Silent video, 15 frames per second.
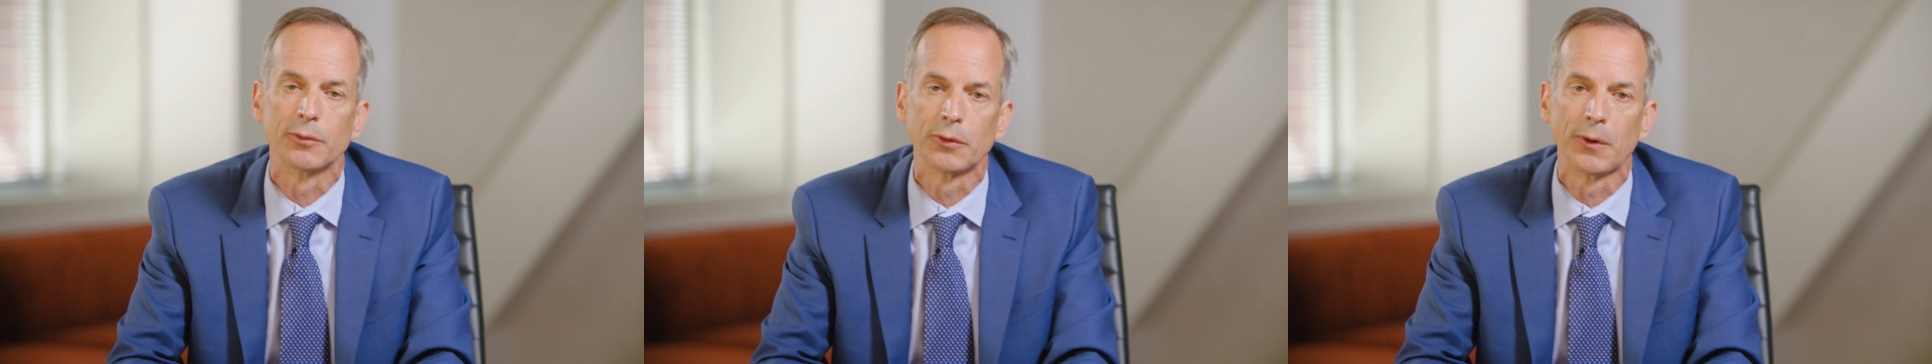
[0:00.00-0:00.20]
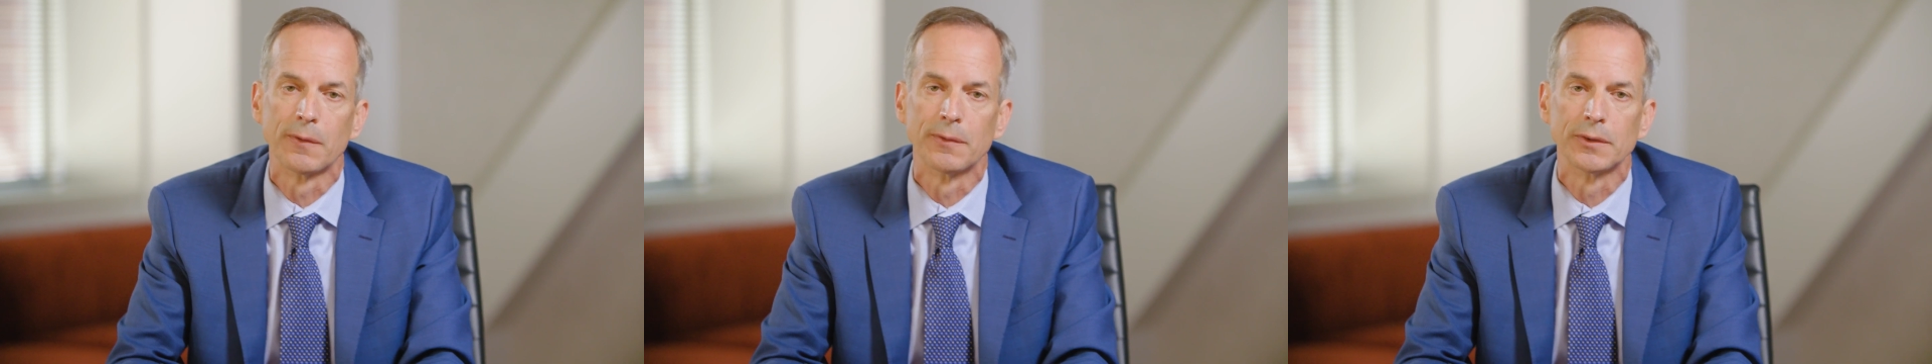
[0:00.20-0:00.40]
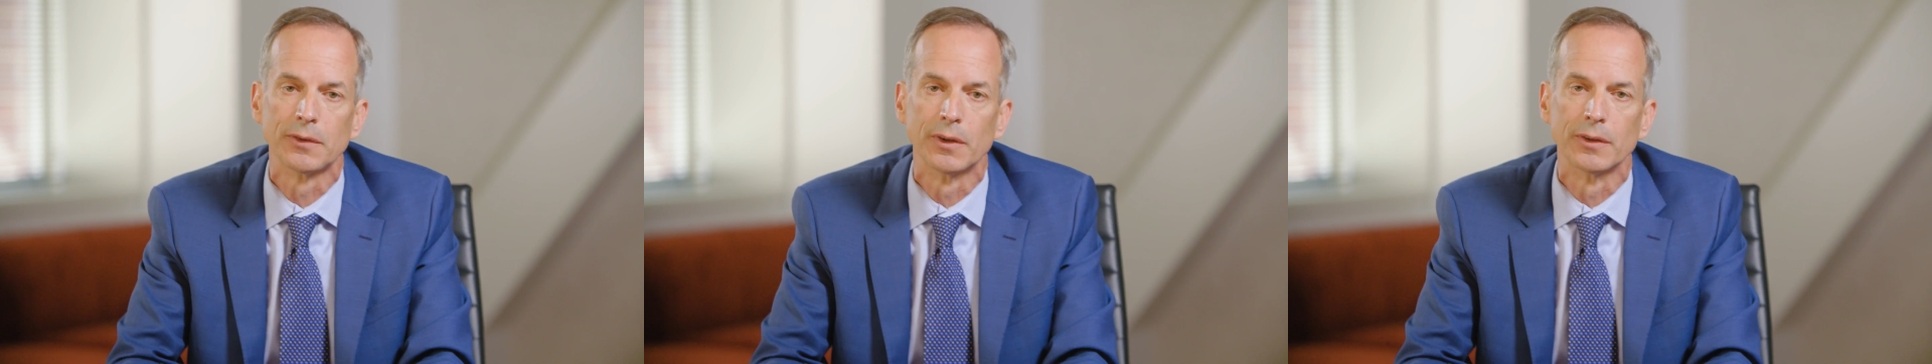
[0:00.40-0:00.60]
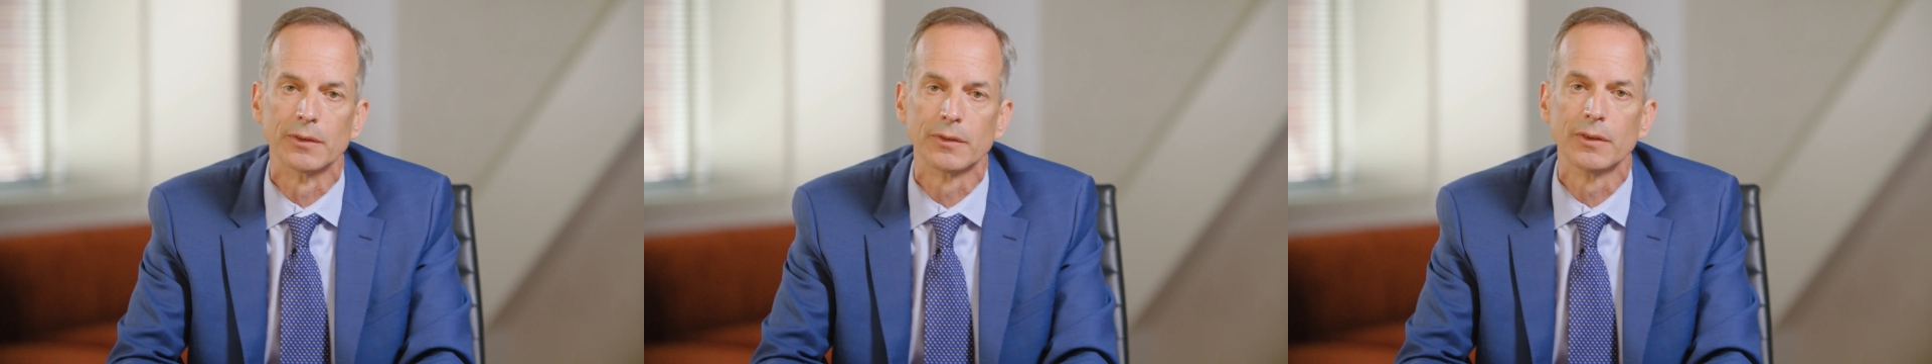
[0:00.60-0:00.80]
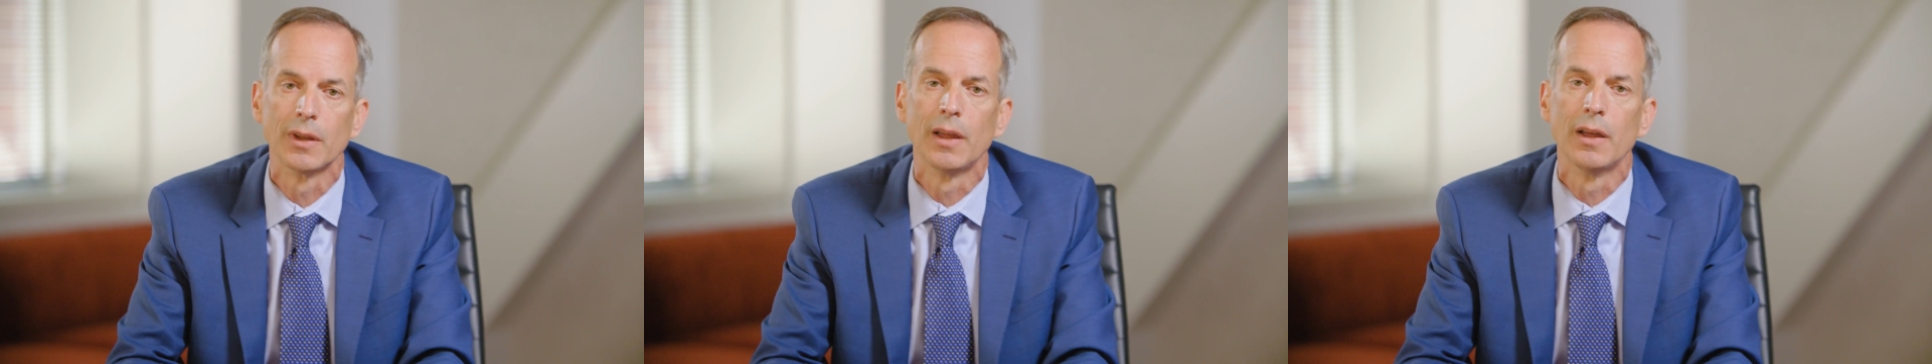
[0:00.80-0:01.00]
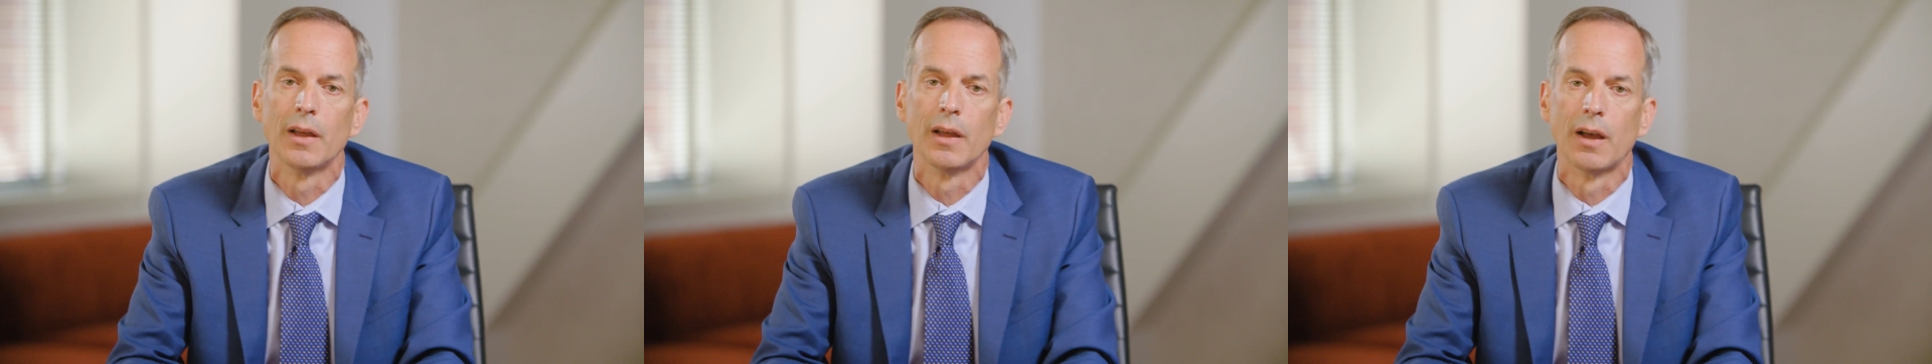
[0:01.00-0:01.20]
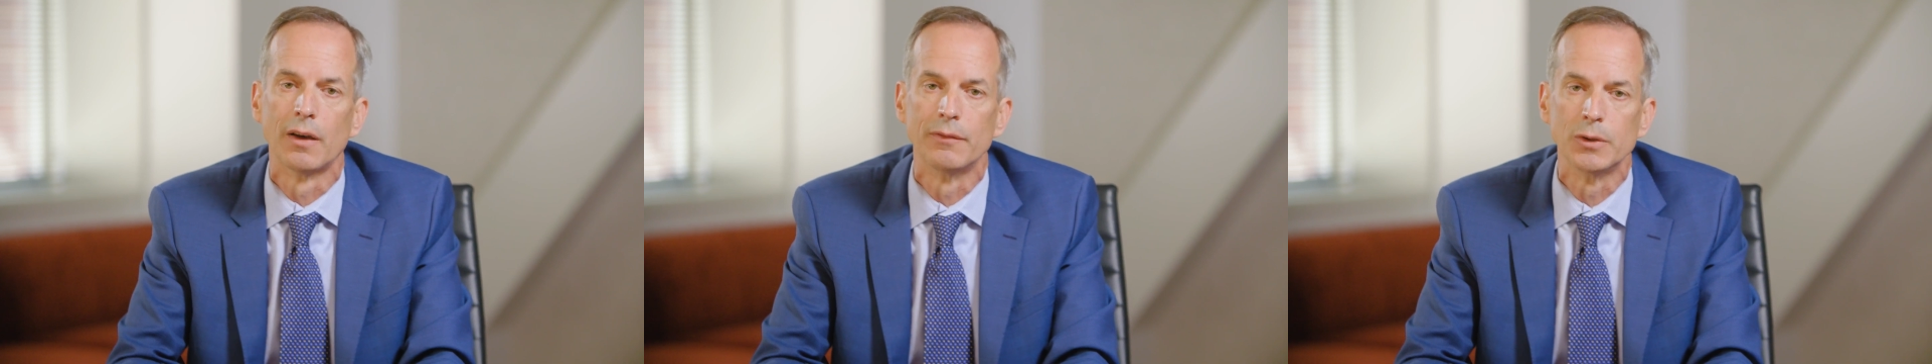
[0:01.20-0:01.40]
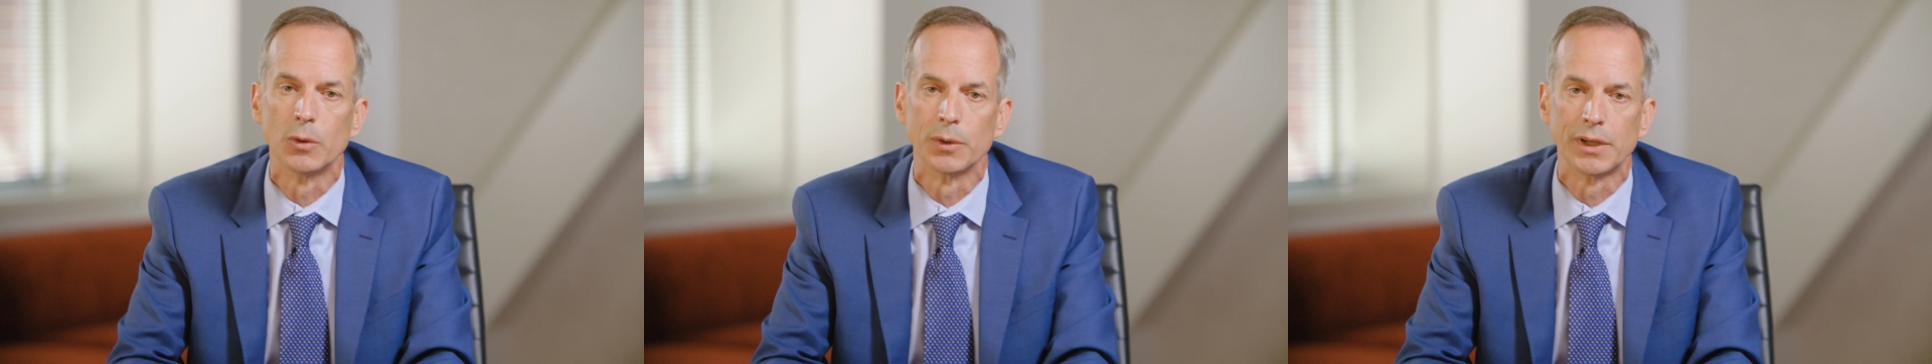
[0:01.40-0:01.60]
Services
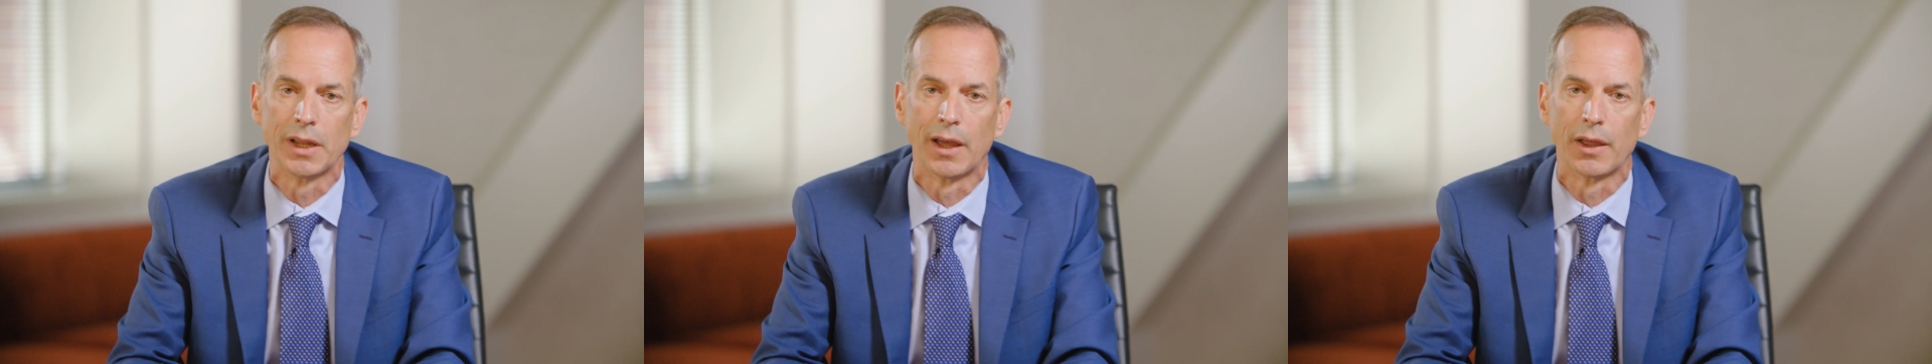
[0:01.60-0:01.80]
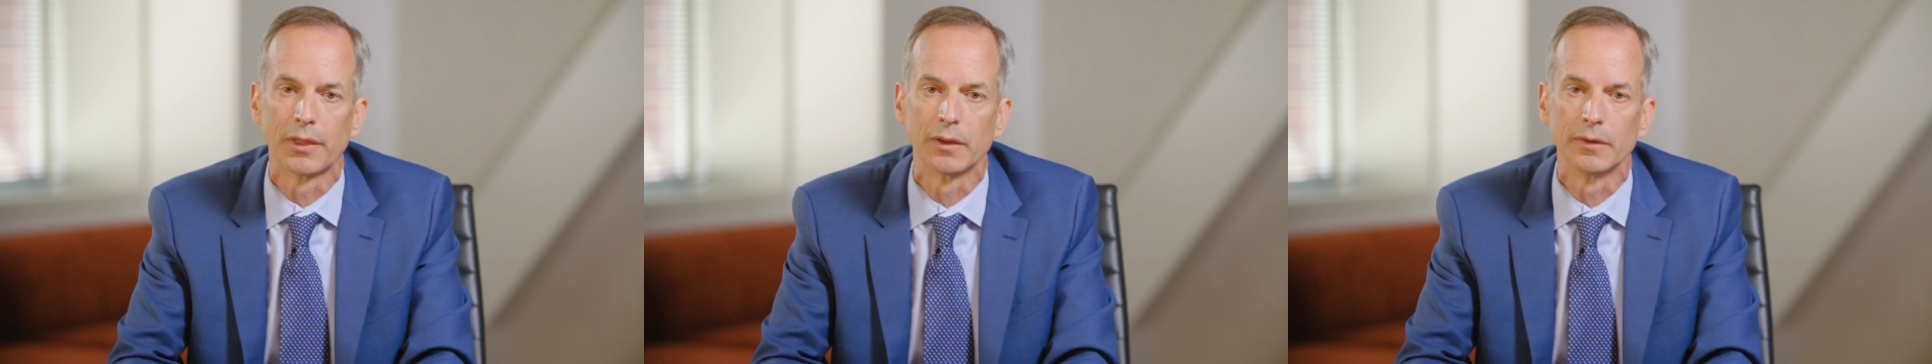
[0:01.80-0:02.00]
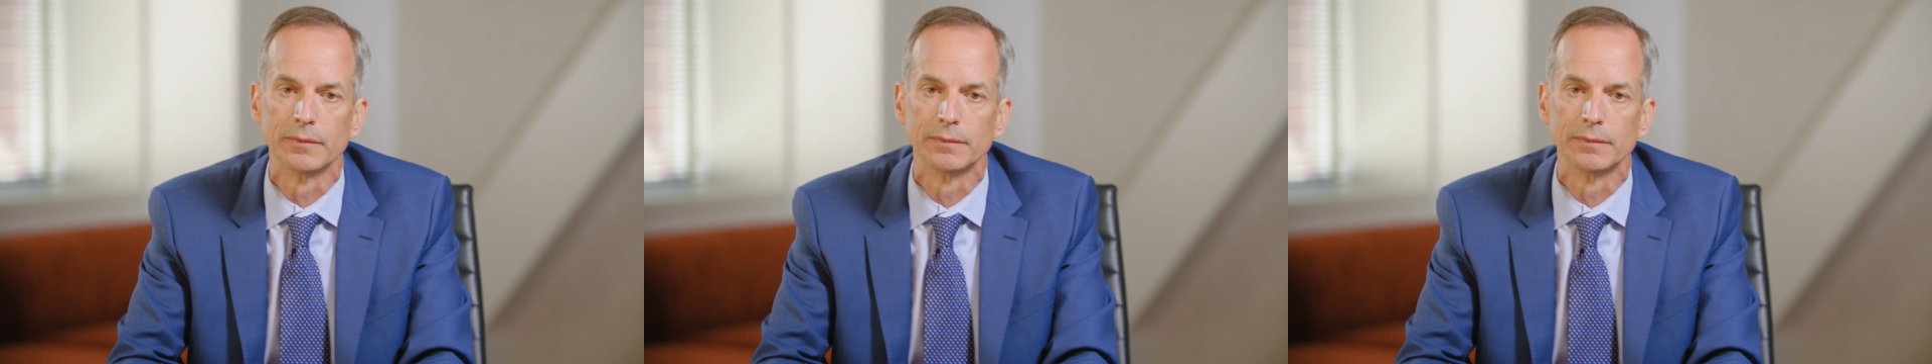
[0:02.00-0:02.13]
of your death.